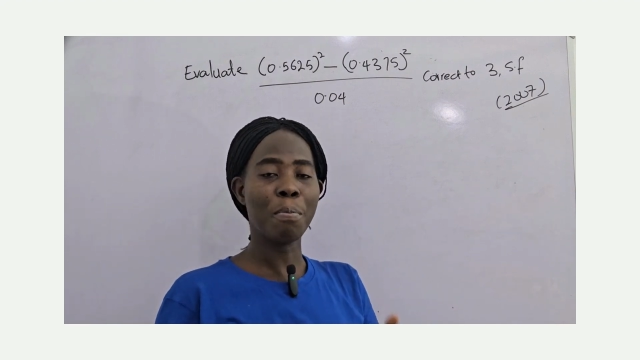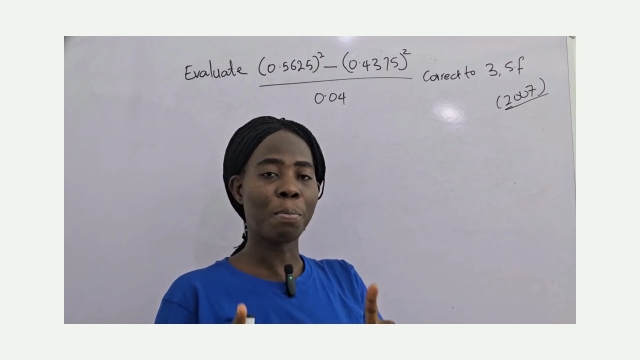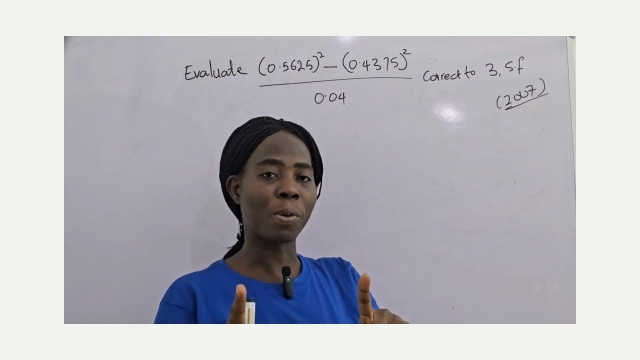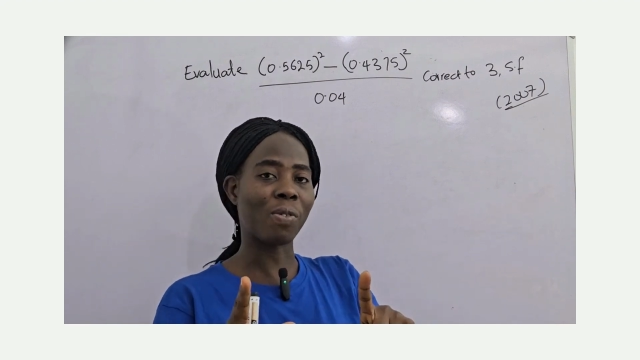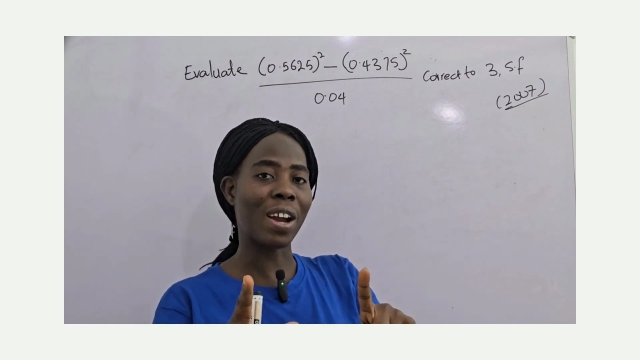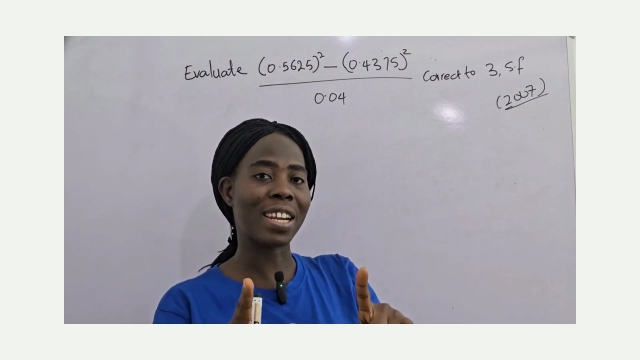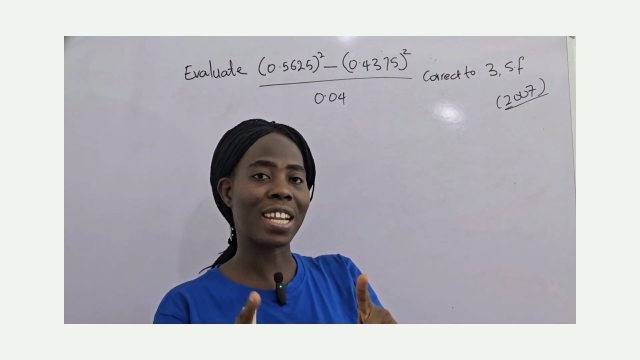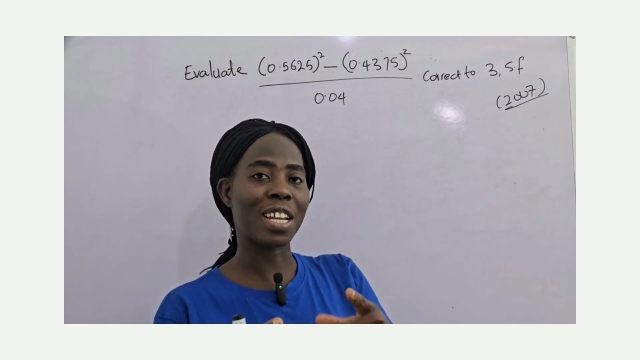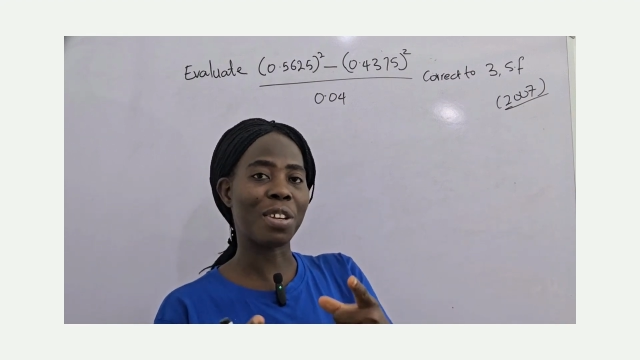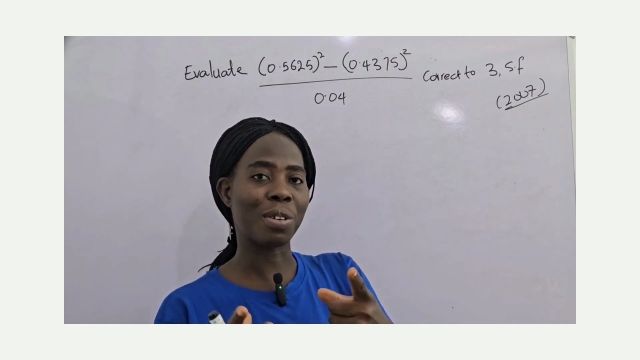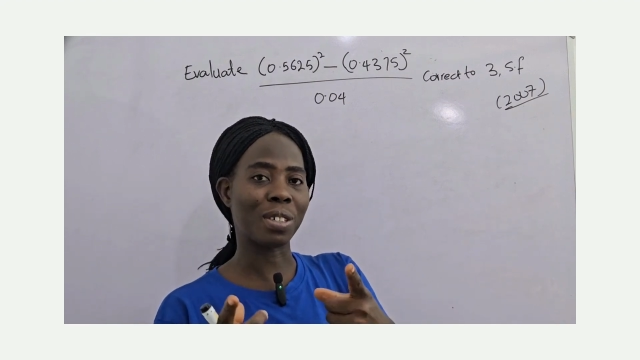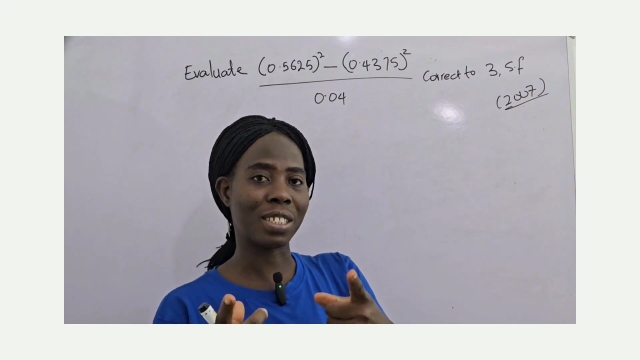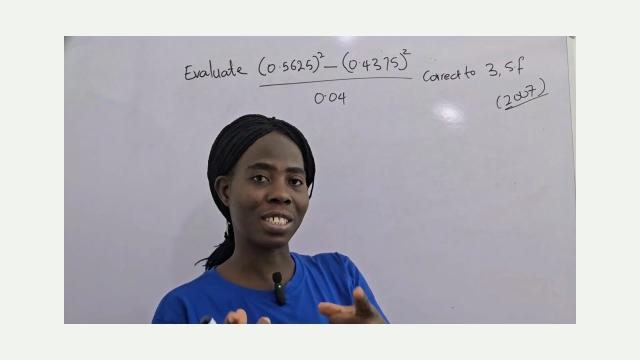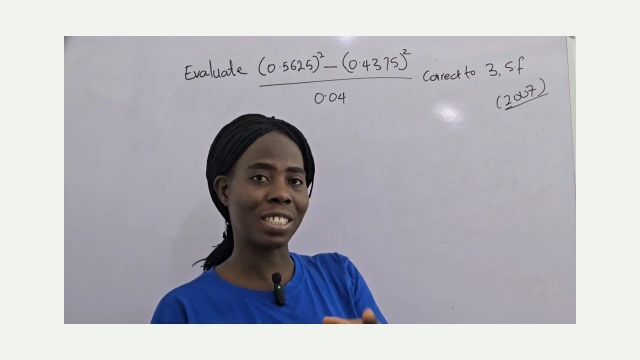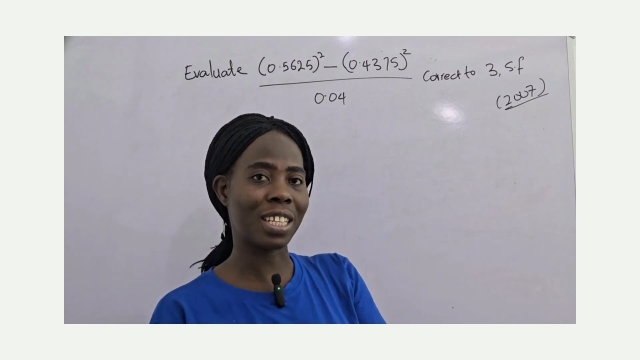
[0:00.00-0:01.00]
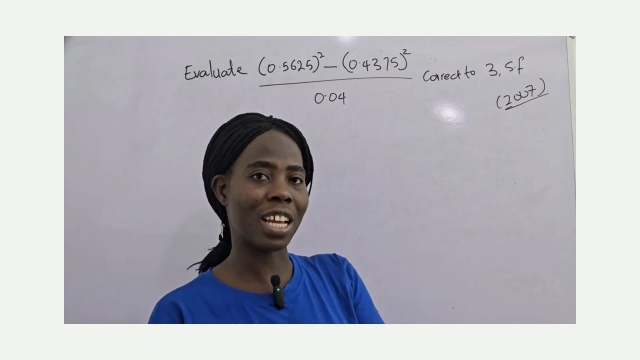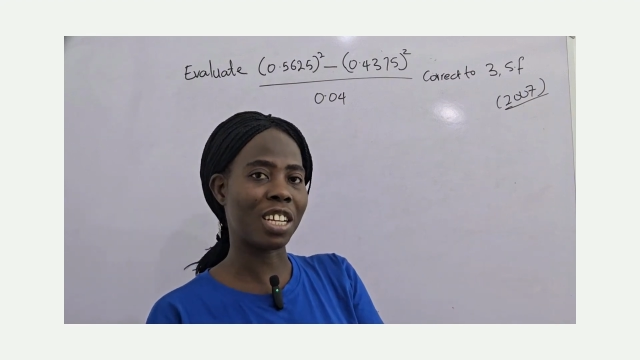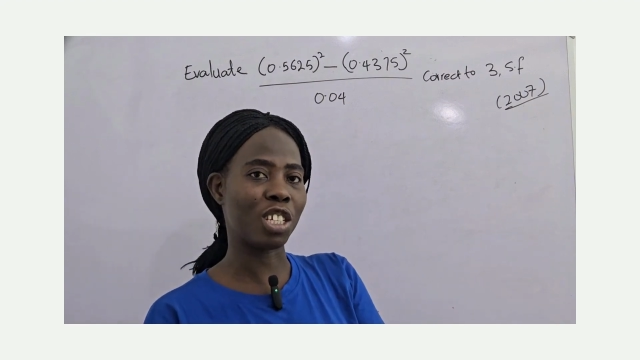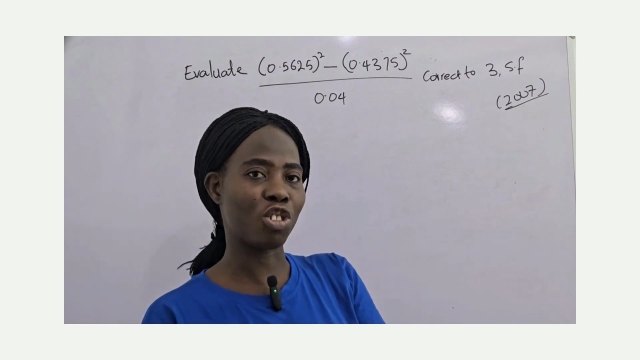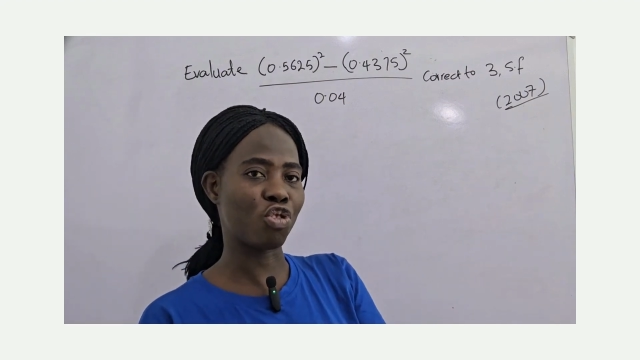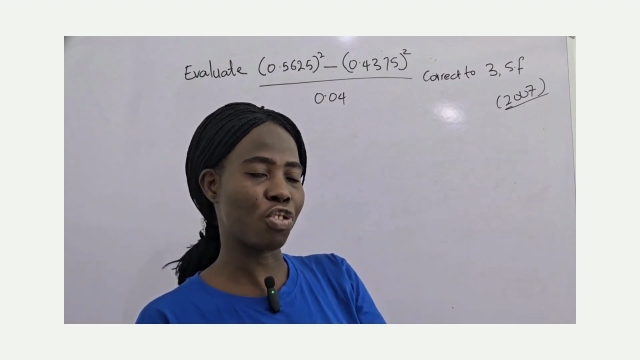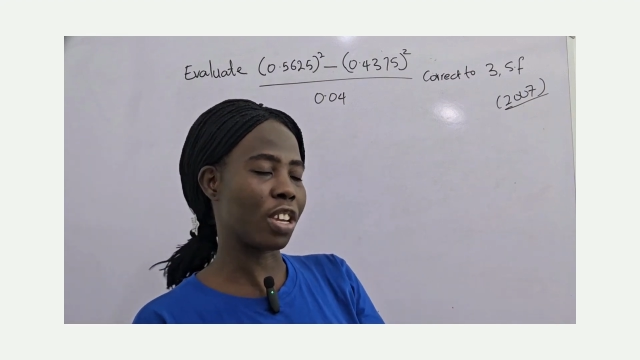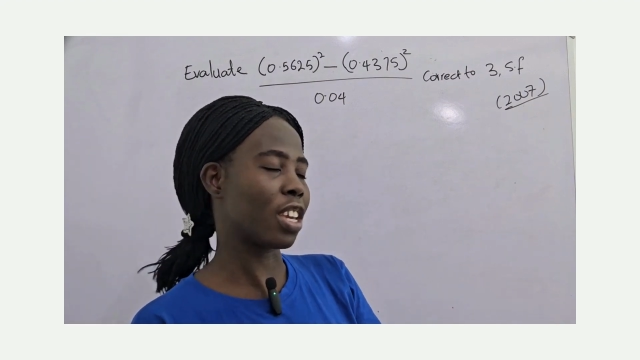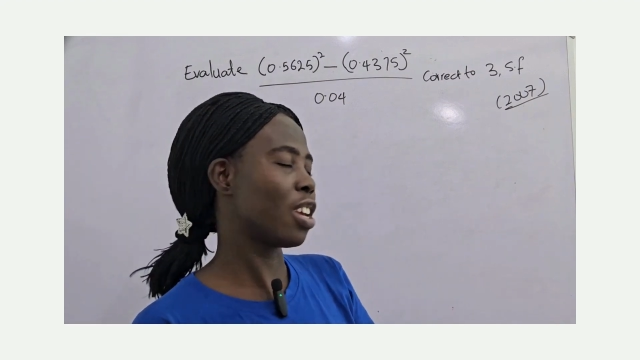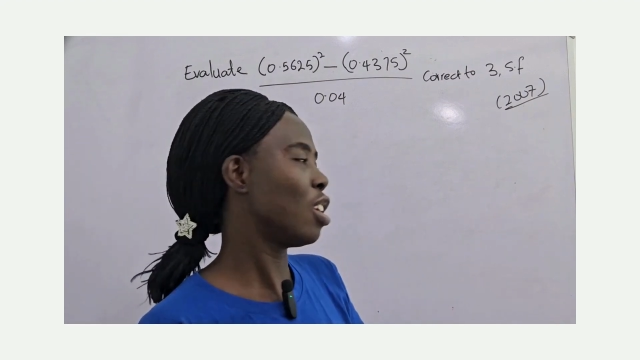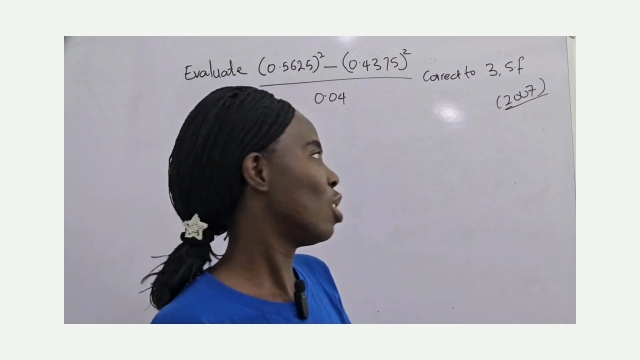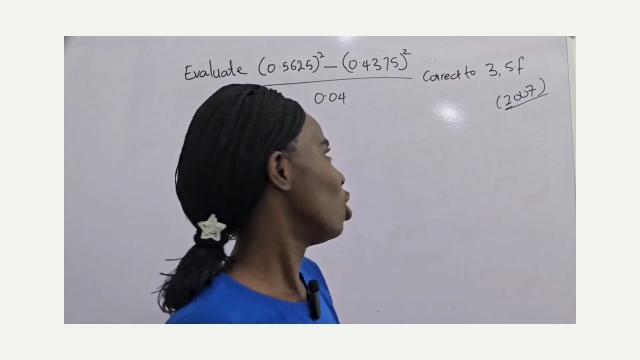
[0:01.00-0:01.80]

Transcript: provided you understand the trick.